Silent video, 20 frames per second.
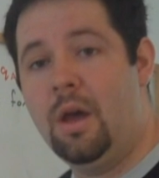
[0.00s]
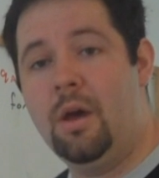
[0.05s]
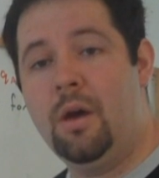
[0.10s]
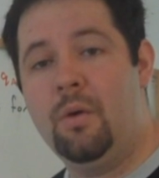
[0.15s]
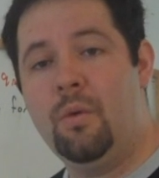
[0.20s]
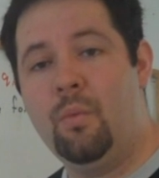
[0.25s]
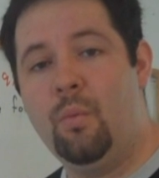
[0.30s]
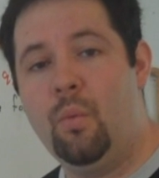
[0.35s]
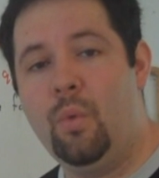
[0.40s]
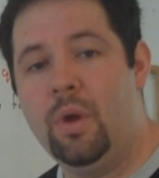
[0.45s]
uh,
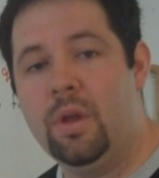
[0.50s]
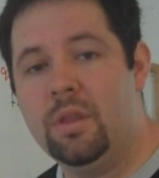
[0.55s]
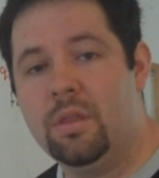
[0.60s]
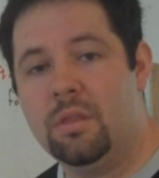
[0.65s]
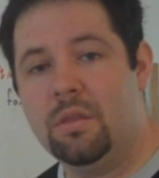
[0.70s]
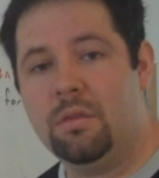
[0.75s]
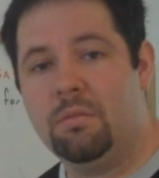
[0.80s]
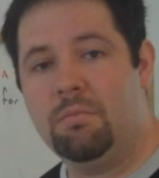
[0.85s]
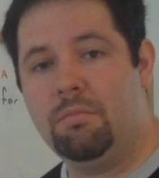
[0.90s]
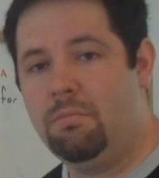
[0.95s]

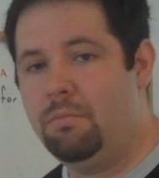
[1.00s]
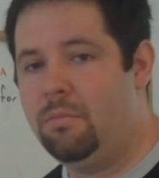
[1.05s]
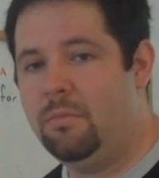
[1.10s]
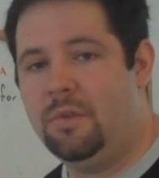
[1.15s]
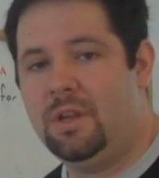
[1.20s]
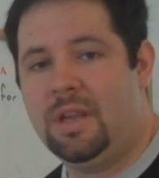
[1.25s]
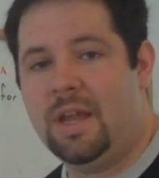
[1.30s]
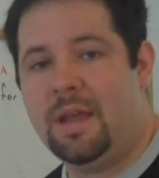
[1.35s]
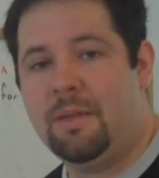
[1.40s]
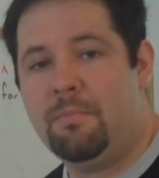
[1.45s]
with
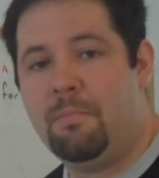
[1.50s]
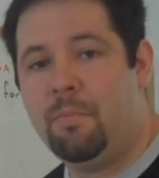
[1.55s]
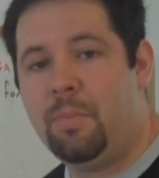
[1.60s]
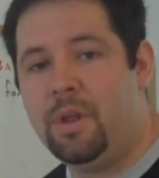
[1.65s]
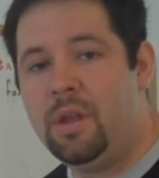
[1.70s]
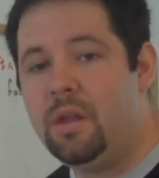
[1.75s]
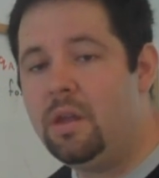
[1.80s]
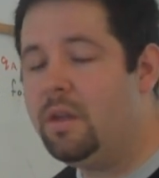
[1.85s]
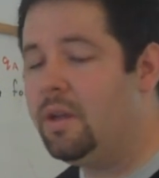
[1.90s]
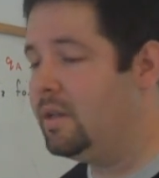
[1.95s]
type
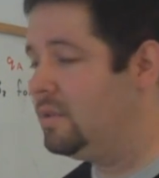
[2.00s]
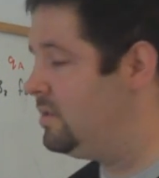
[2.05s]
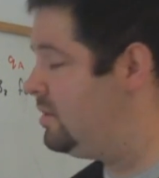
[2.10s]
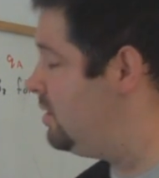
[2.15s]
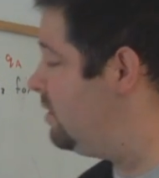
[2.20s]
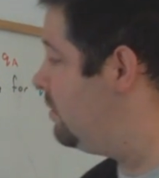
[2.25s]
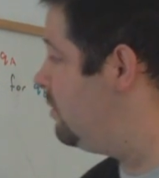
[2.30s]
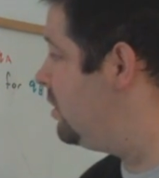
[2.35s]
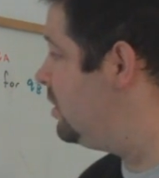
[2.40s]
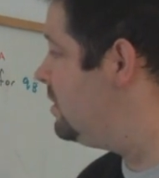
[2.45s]
B
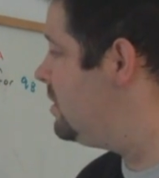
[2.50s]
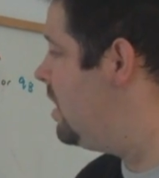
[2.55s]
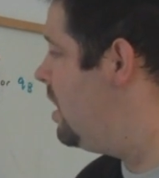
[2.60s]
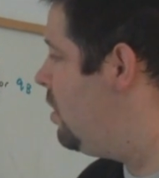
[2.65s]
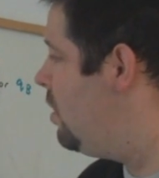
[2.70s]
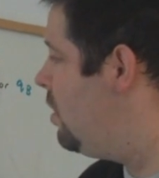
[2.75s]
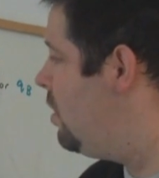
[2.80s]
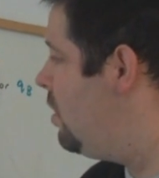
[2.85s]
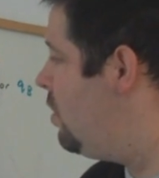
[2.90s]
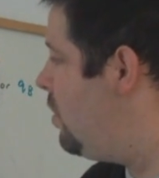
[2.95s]
consumers,
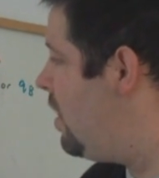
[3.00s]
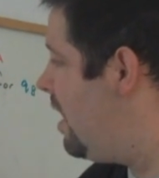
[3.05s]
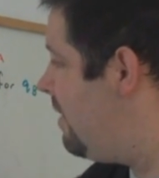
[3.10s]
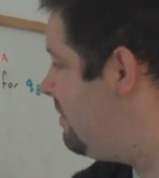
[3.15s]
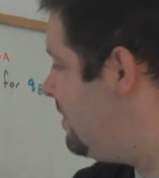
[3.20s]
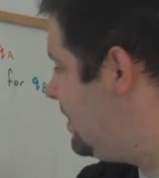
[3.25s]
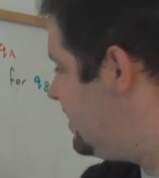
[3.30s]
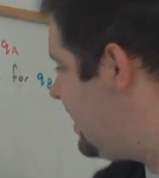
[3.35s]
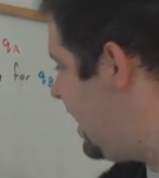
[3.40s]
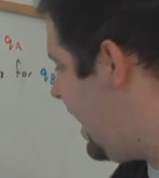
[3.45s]
who
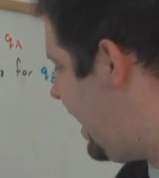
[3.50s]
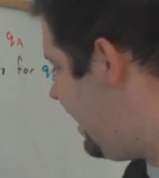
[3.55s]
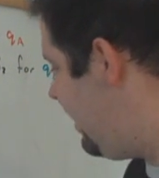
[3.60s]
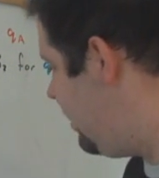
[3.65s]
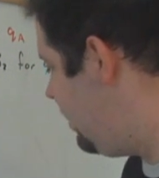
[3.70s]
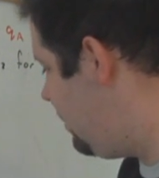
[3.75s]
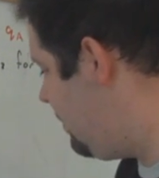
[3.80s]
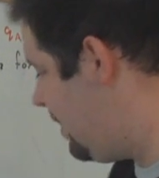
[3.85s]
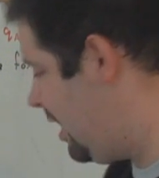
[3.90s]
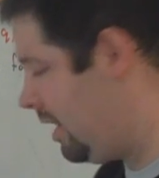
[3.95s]
have this
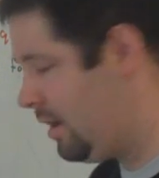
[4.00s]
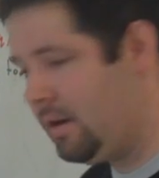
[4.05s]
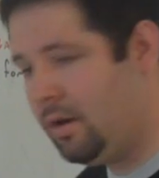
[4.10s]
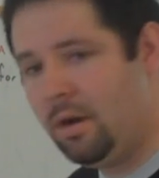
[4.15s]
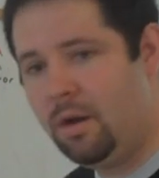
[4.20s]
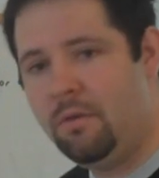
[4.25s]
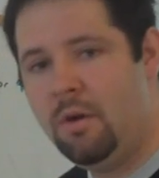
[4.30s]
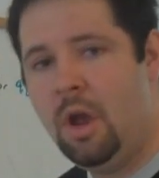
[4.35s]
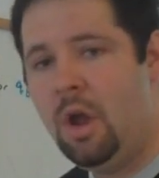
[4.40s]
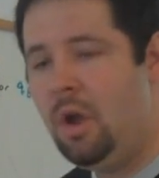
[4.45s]
higher demand curve,